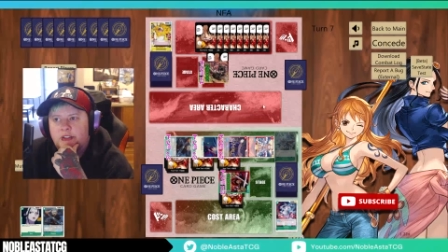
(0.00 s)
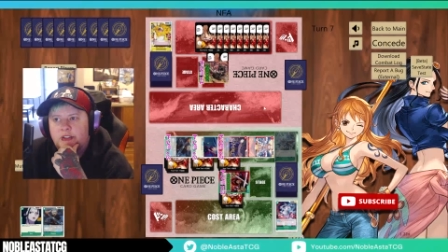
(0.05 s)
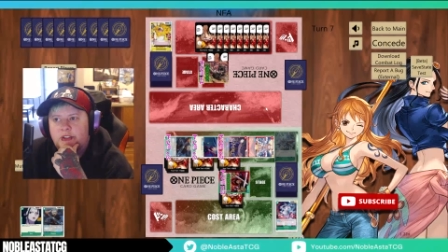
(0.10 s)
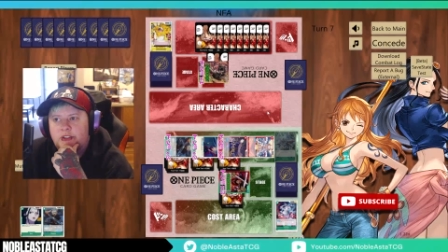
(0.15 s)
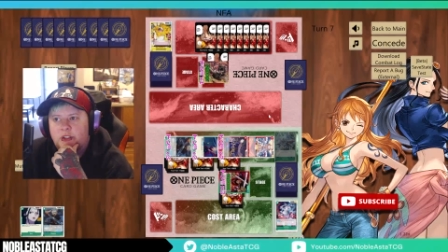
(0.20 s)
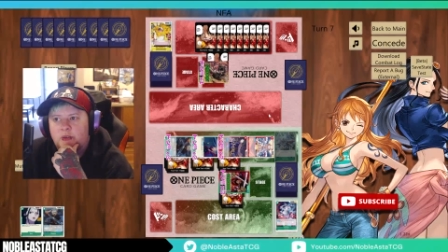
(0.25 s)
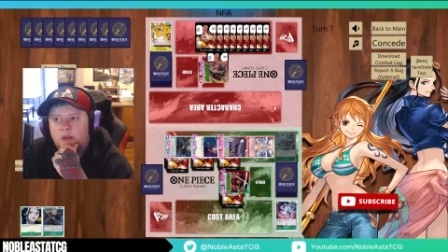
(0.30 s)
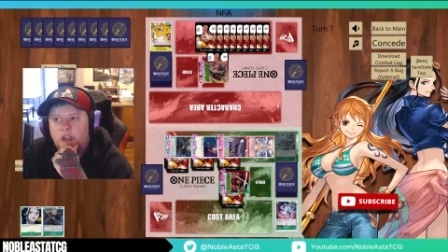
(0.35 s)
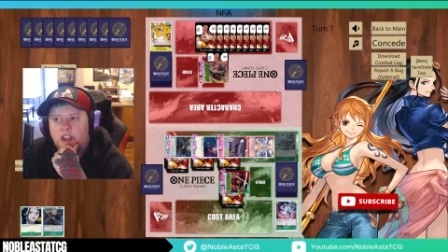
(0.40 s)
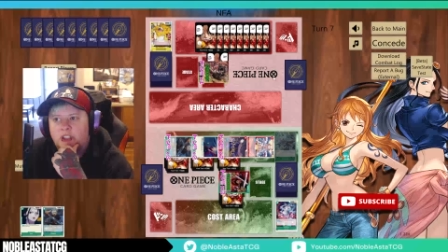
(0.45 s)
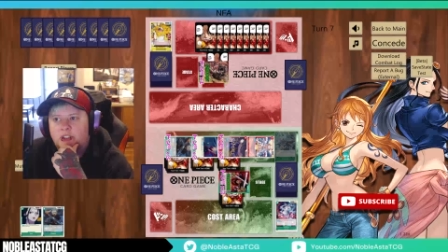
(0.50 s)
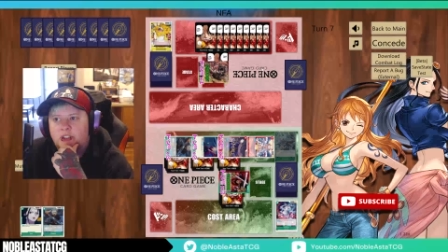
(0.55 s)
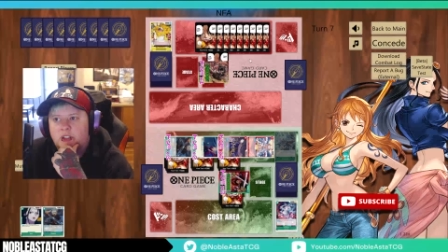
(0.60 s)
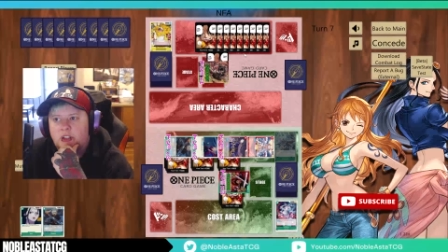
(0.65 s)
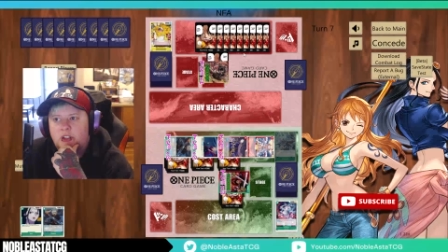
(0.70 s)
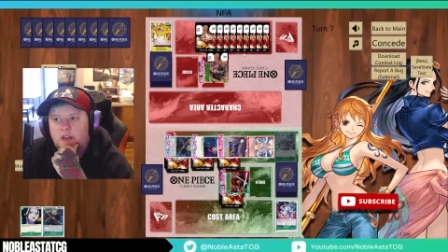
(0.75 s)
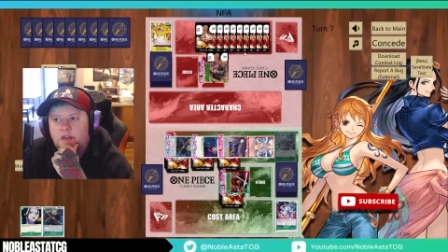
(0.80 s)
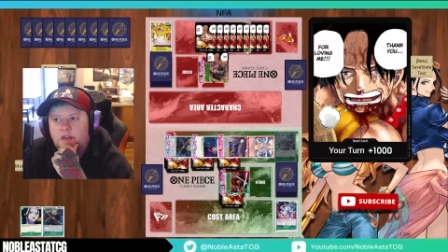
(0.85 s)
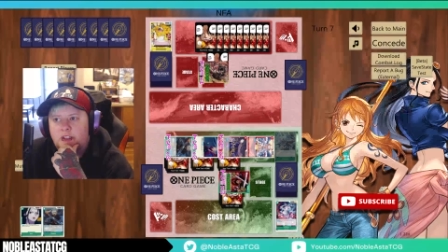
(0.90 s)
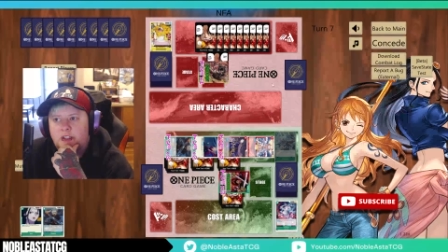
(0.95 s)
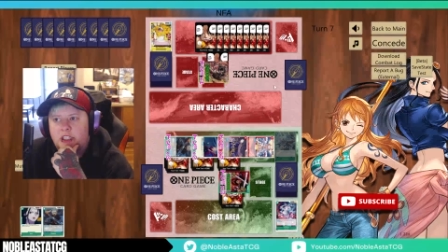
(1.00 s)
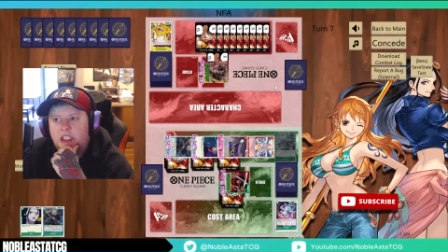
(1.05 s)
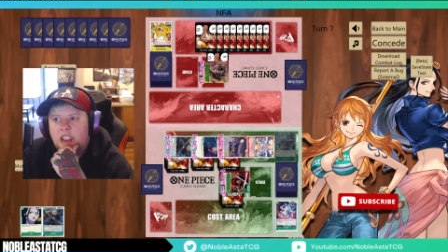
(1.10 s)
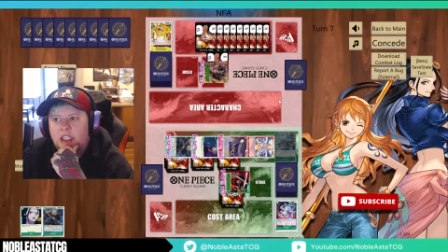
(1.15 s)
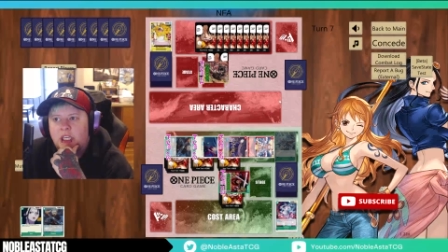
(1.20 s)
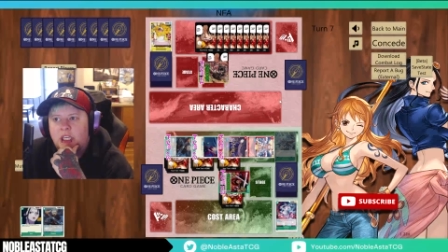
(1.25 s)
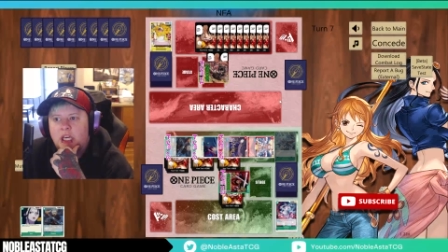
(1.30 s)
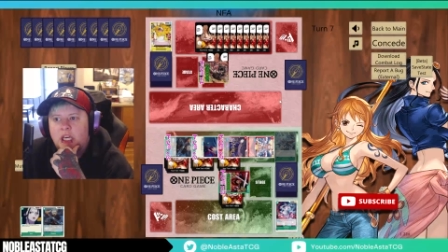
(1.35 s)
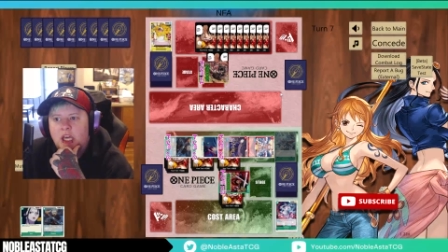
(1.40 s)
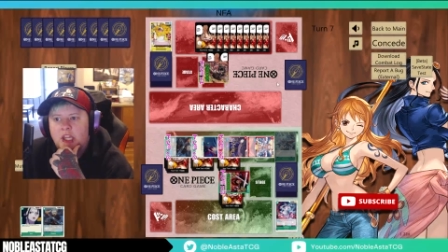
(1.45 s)
So Rush Luffy,
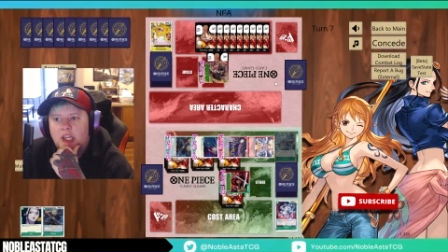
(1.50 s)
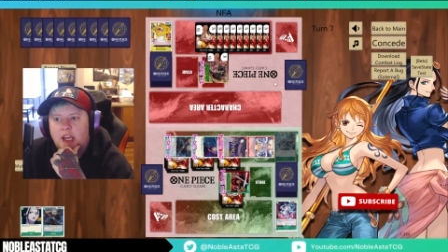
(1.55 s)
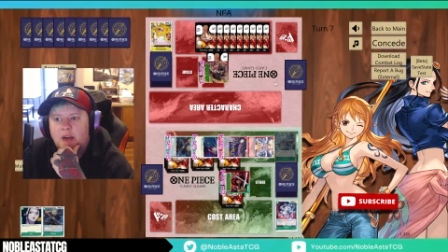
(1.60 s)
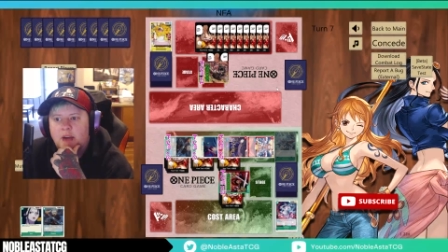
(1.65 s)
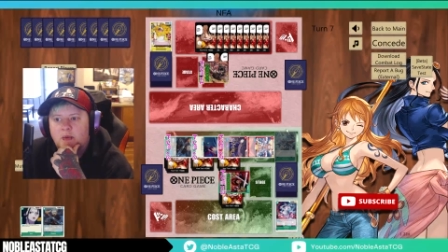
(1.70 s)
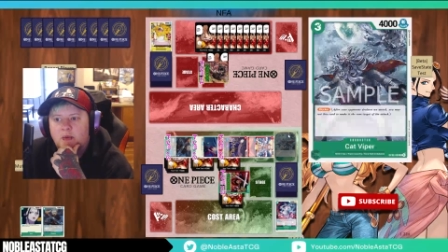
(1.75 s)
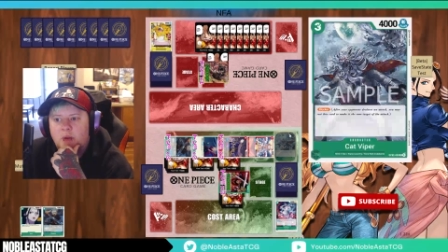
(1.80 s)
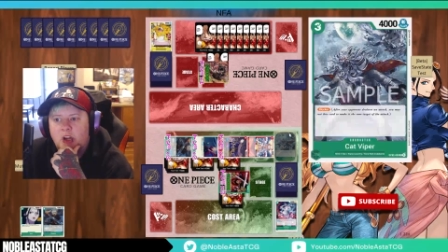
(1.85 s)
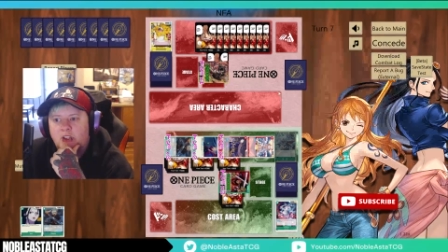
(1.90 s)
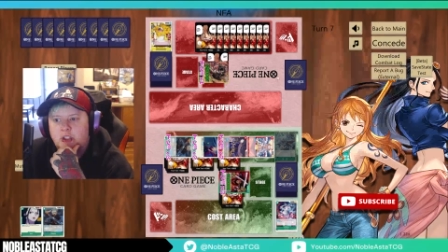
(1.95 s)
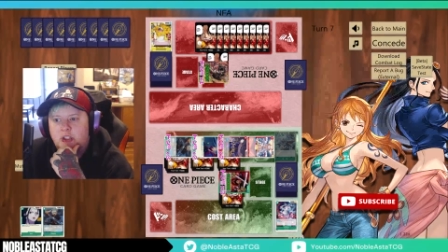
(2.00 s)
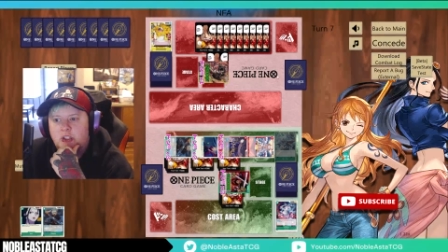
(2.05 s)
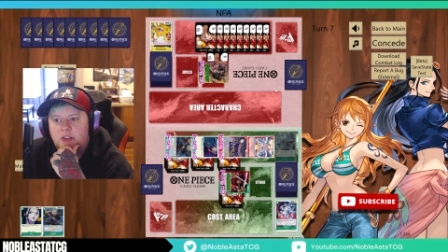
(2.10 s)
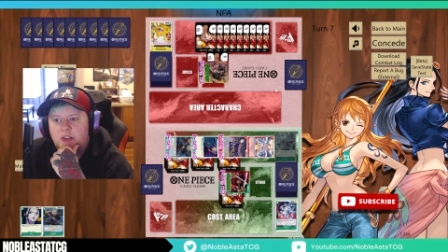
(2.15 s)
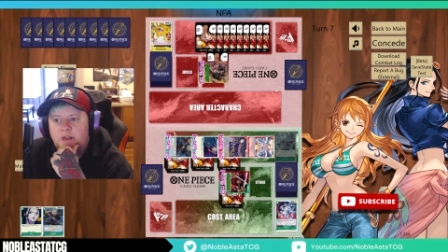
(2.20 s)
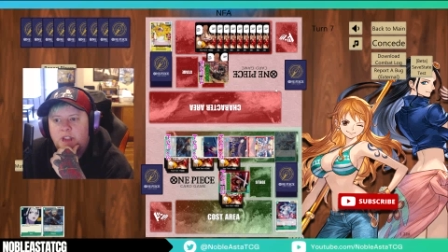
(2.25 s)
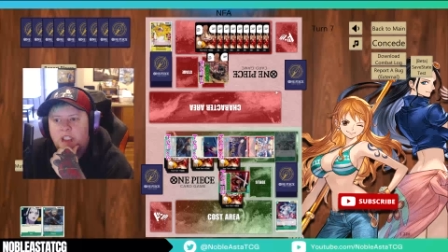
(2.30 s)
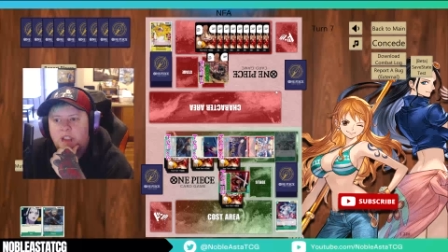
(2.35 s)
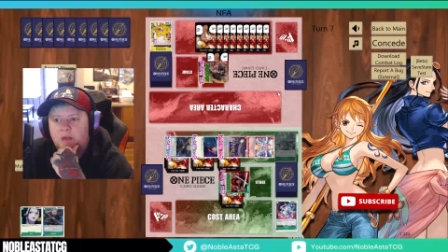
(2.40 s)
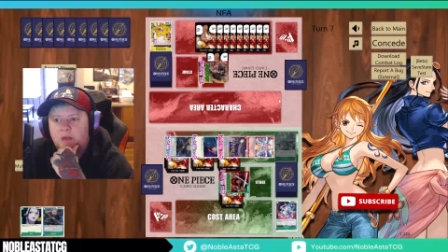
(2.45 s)
they can Rush Luffy